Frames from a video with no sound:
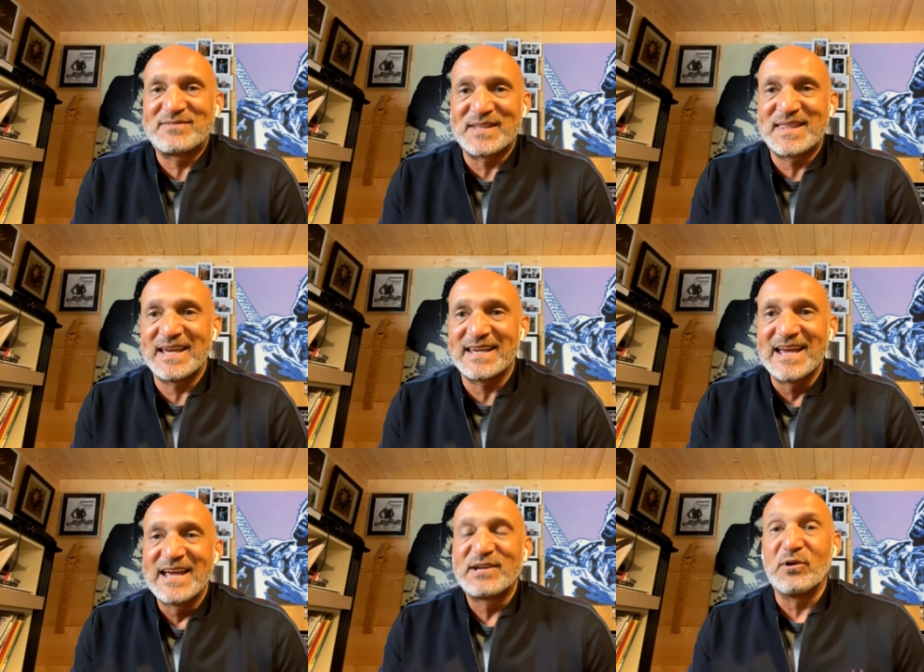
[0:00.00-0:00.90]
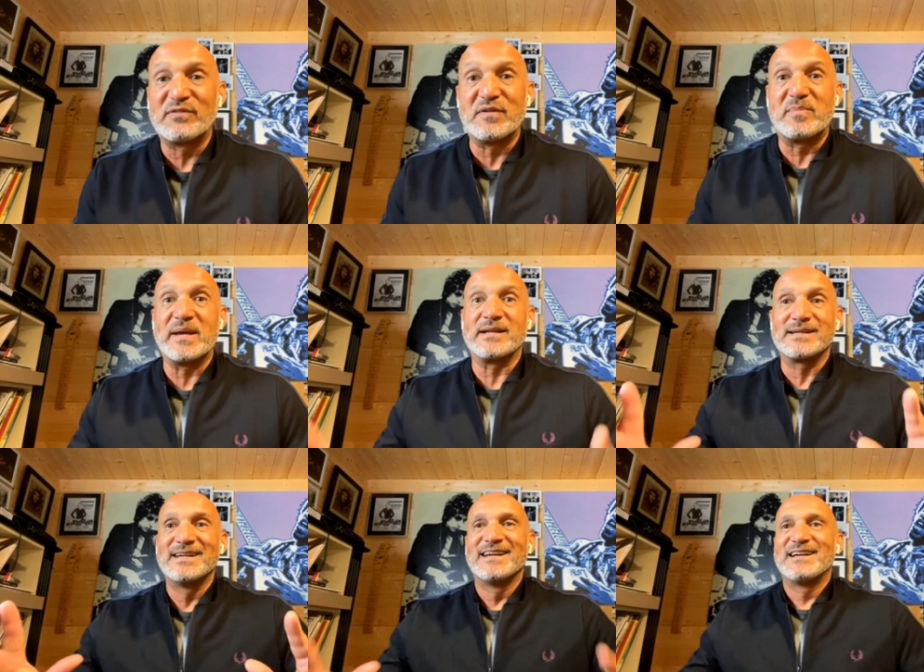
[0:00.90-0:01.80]
have to think, God forbid,
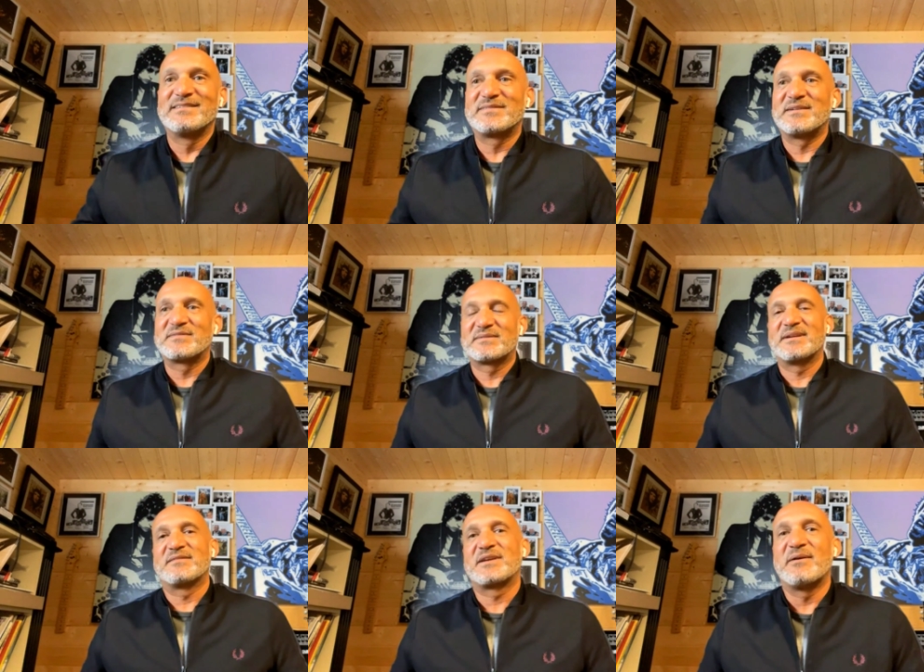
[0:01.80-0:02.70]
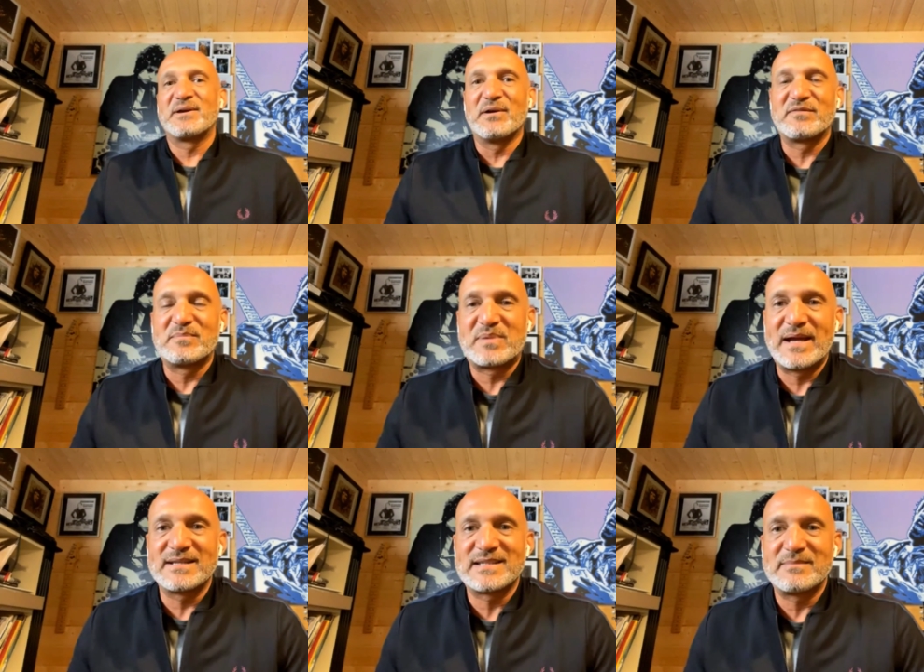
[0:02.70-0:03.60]
of of, of going off and
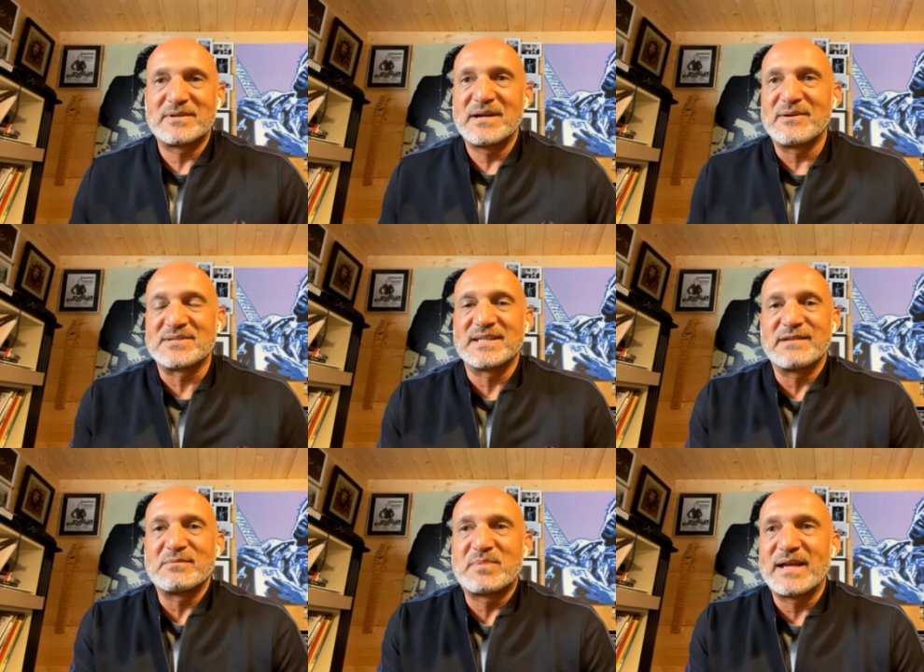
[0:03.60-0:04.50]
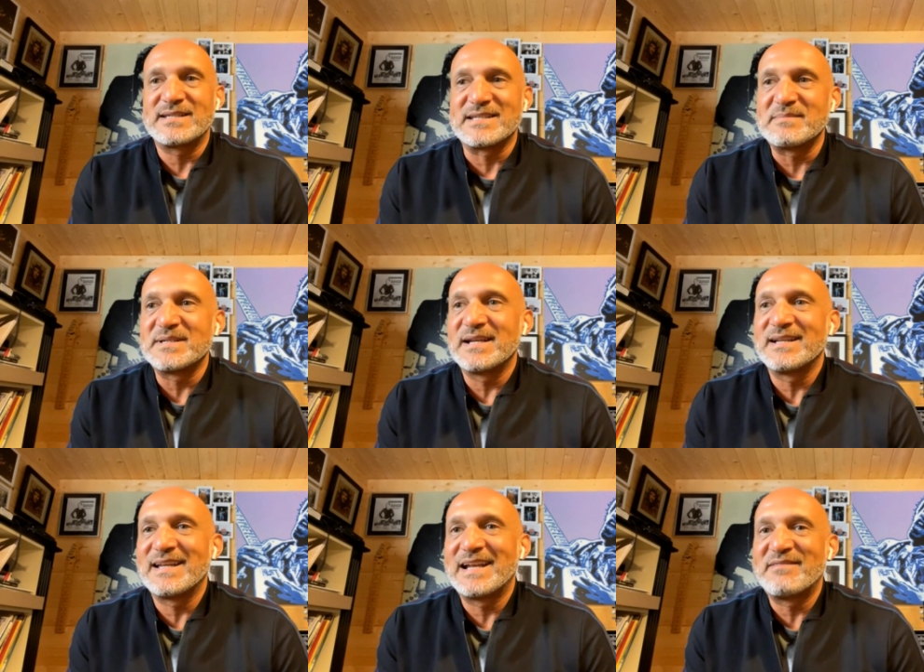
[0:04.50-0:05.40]
playing somewhere else, and they replace him, and,
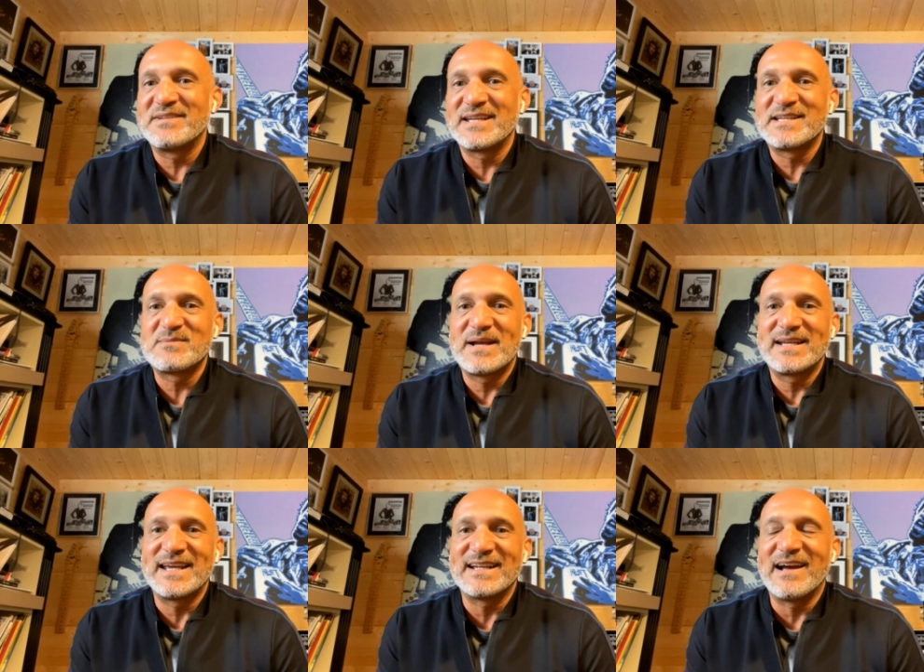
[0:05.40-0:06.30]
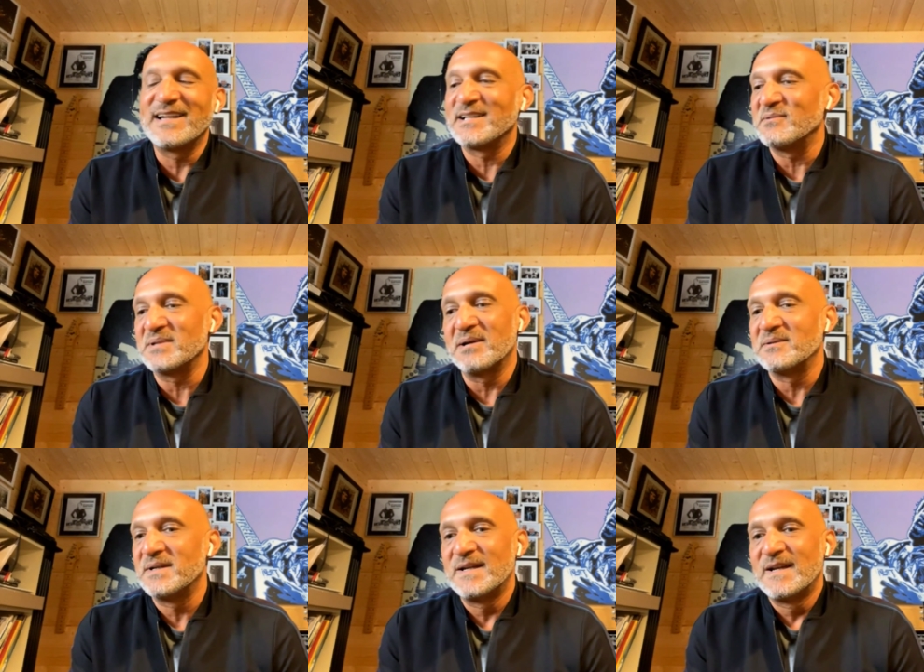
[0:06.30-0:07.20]
and and everything is well again. I don't know
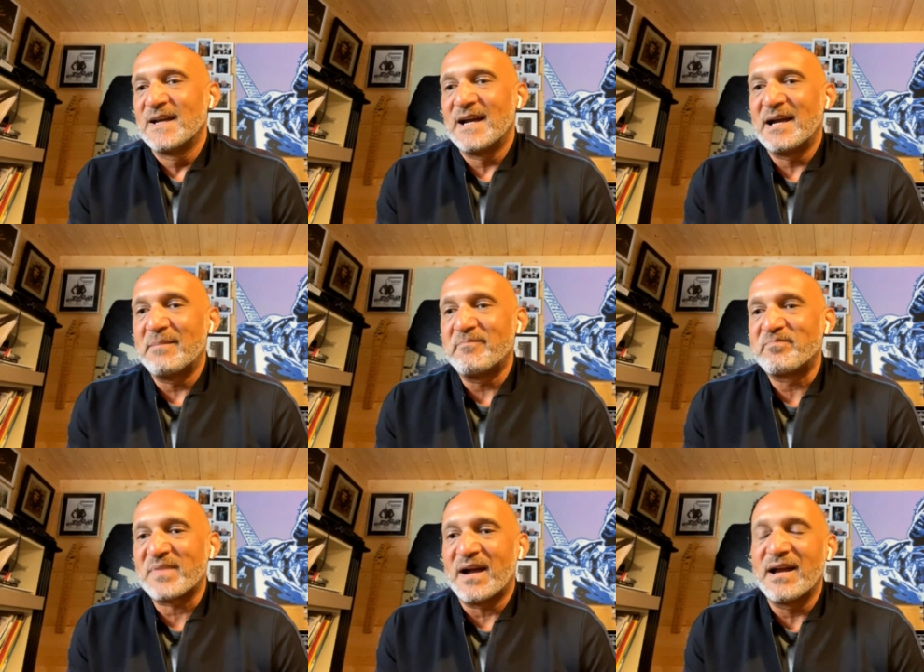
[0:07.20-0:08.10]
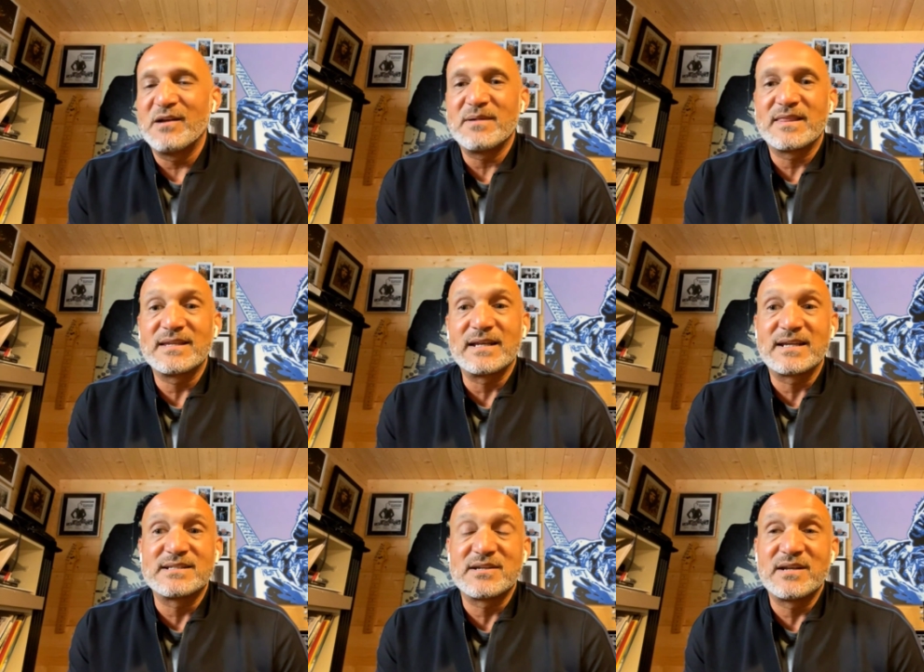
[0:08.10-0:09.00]
um, I hope I think they
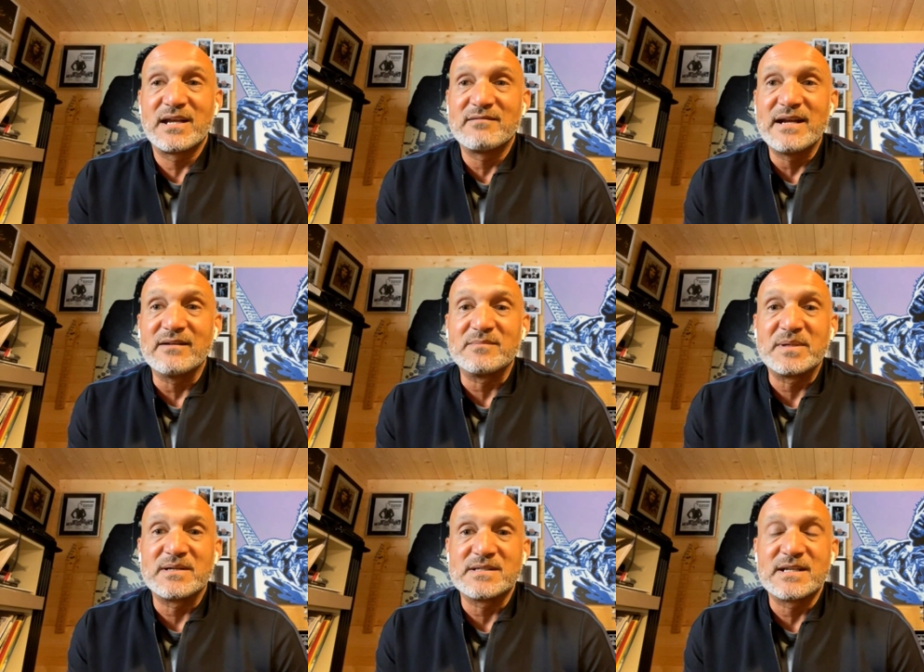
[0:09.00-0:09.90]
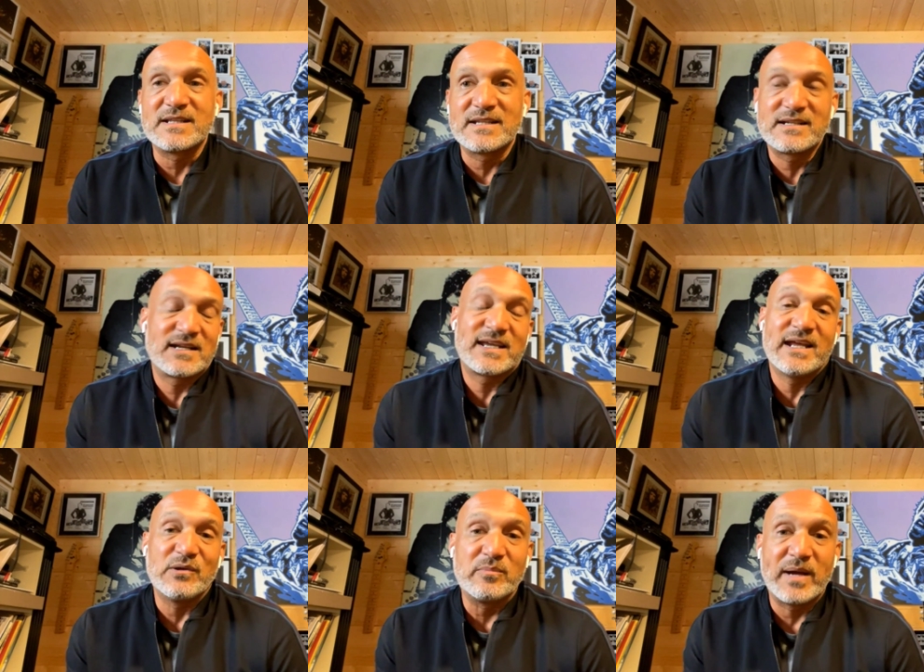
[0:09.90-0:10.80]
can turn it around because they're, they're,
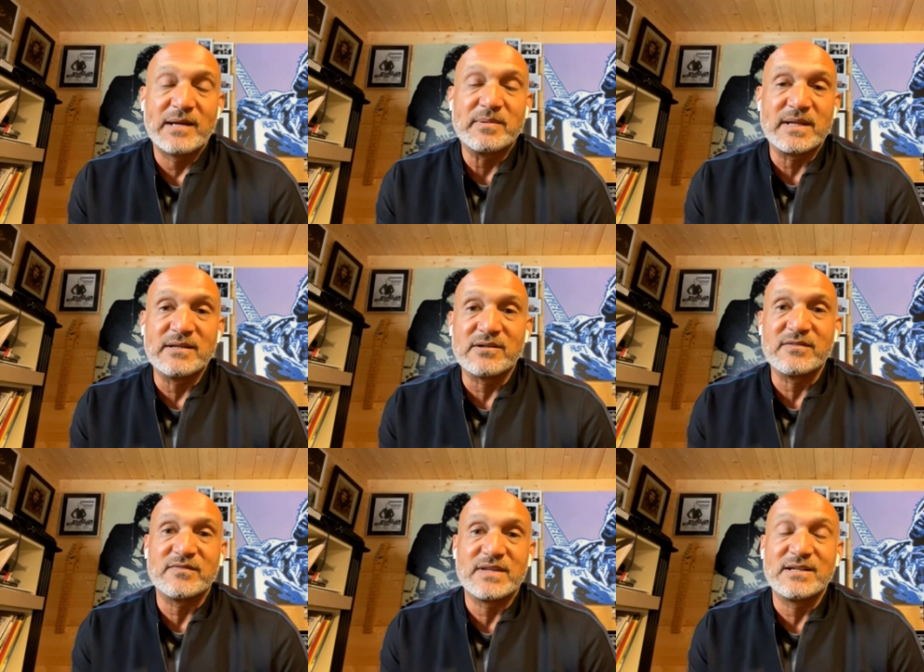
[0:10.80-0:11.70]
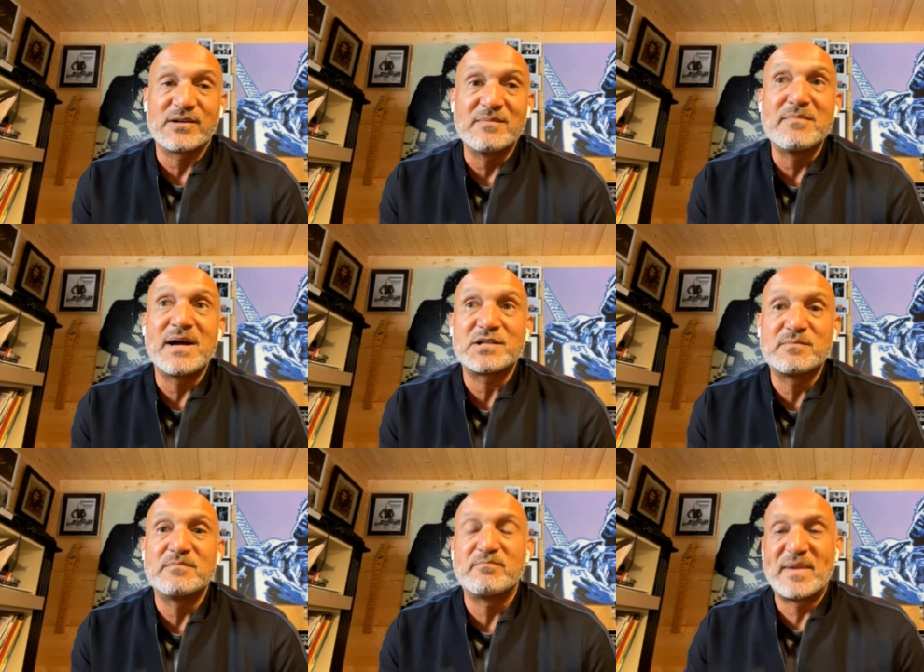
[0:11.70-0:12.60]
again on paper they look a, they look a much
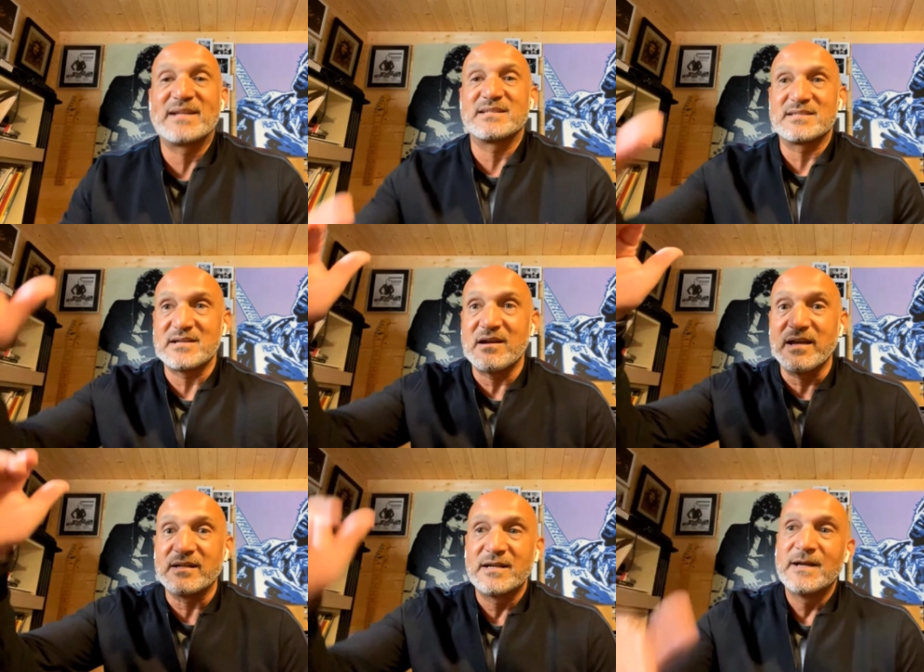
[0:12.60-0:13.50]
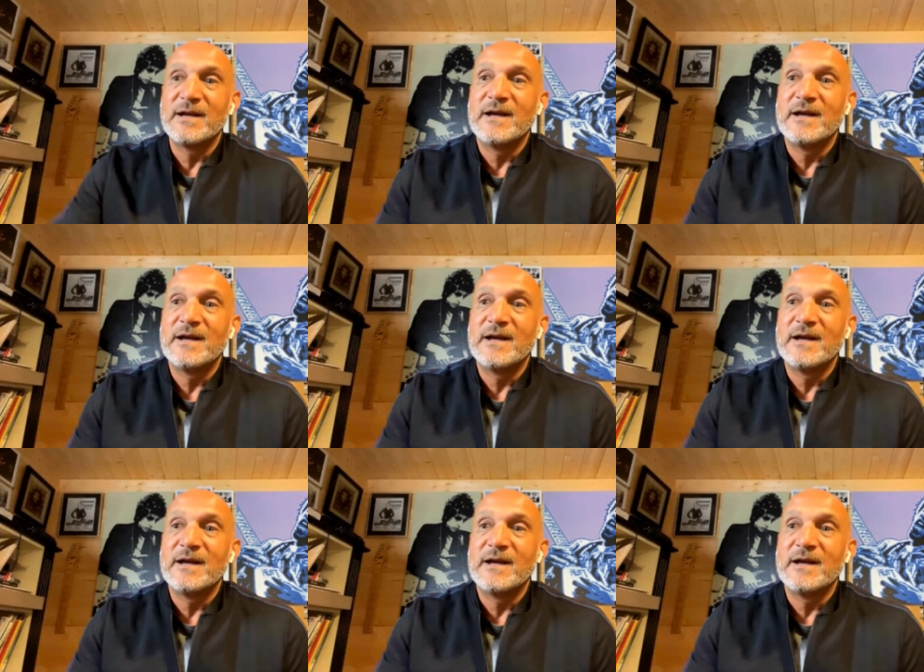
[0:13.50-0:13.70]
better side,